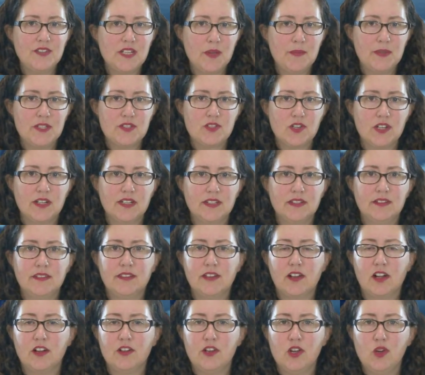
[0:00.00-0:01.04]
demonstrated
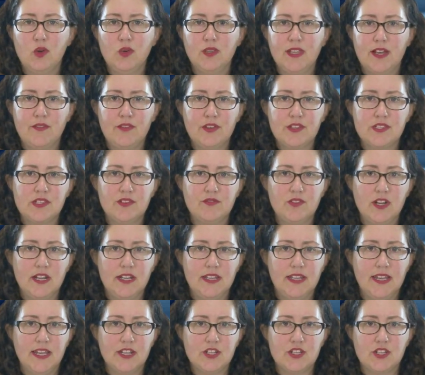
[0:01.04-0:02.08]
there are no levels of
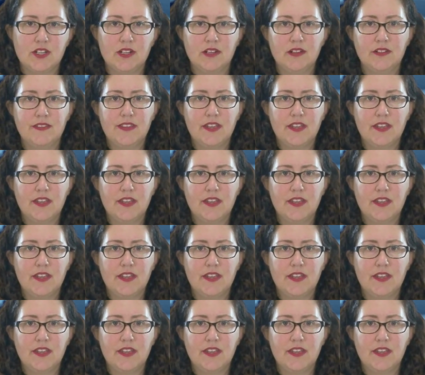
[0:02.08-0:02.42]
radiation